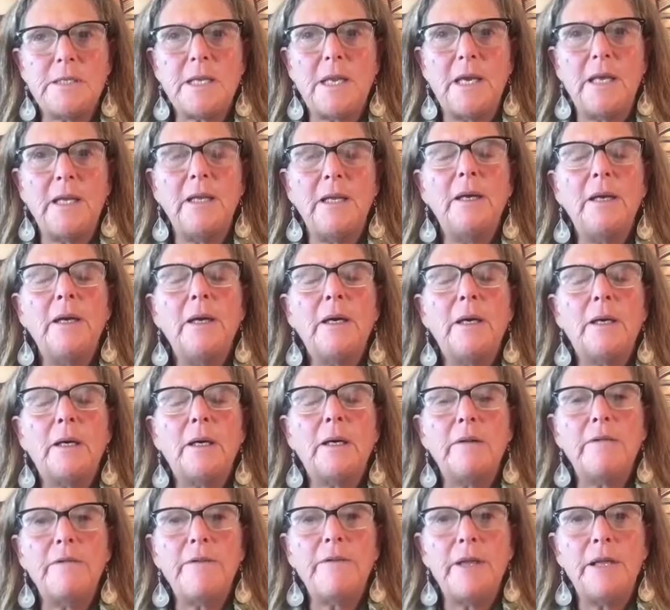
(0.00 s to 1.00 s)
that
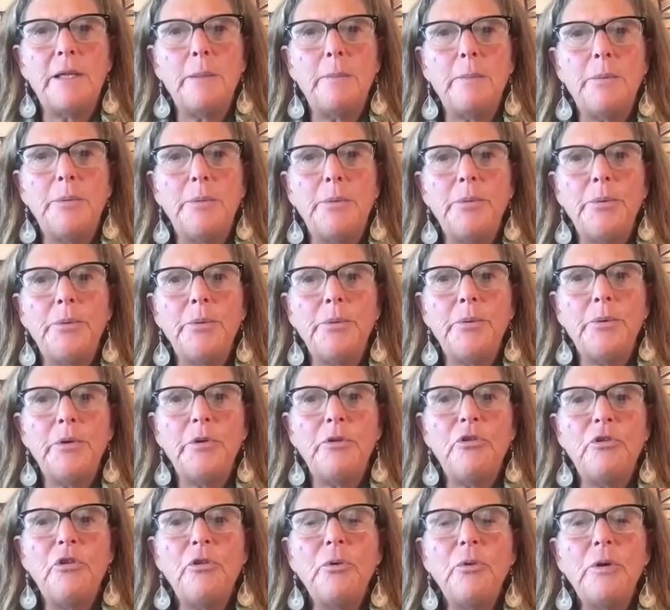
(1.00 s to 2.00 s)
are available
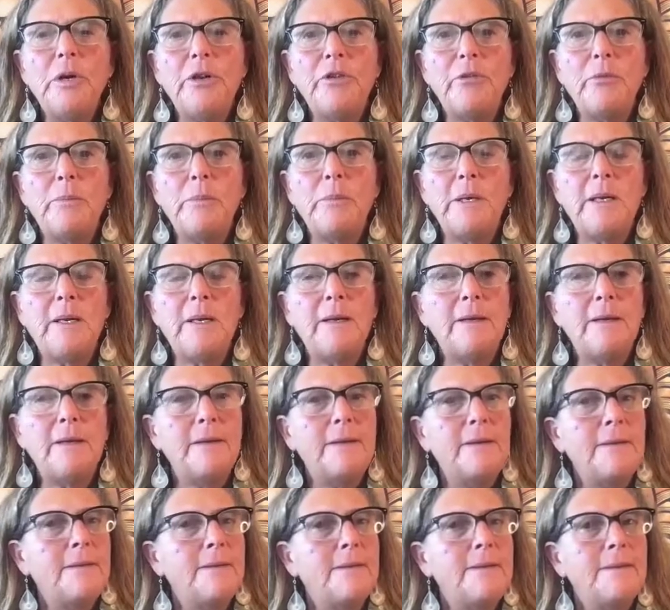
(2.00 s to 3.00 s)
to us,
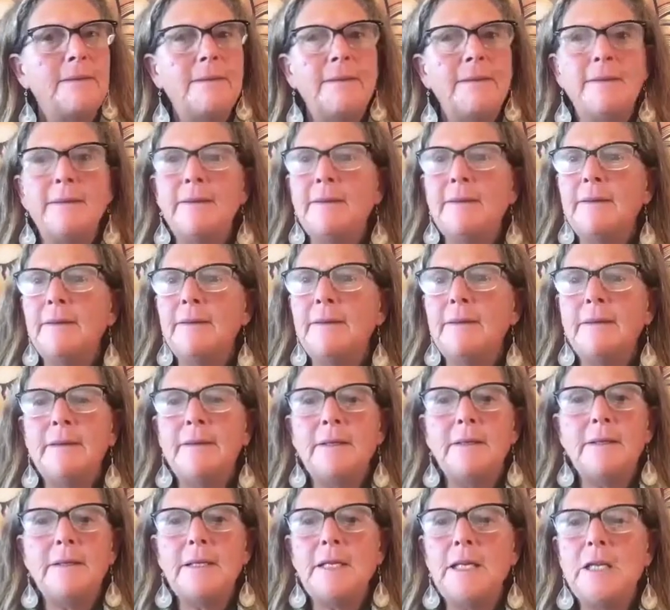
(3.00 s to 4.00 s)
because
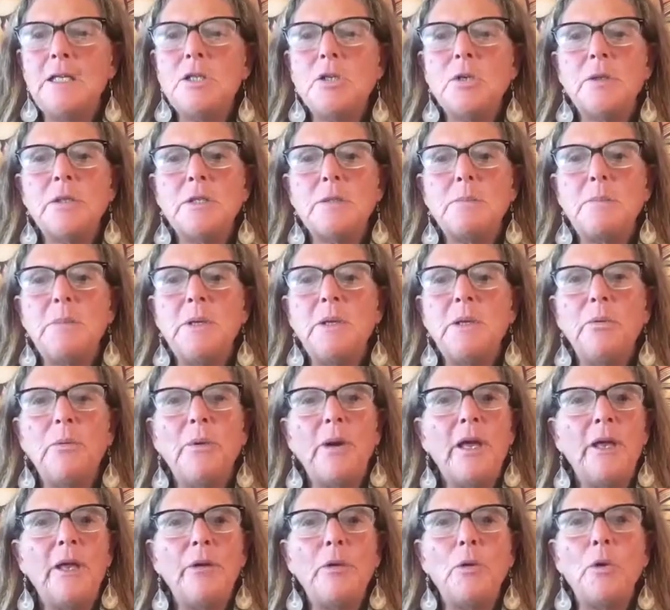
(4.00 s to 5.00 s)
nature has been
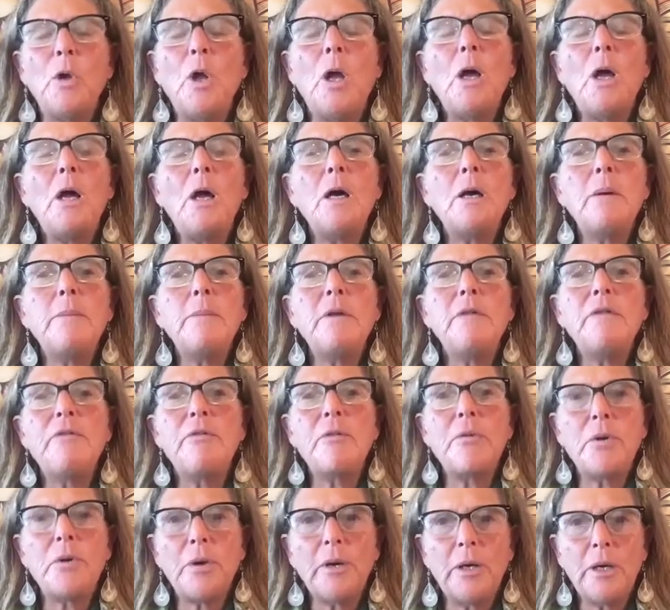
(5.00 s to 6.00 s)
around long
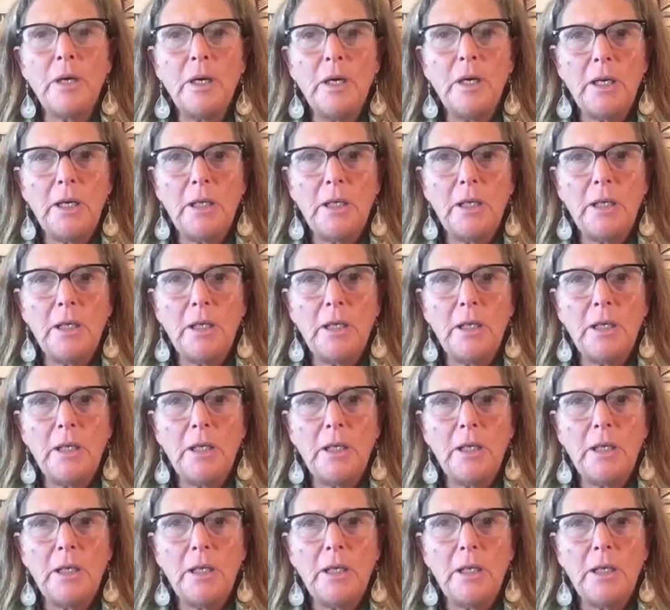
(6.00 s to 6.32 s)
before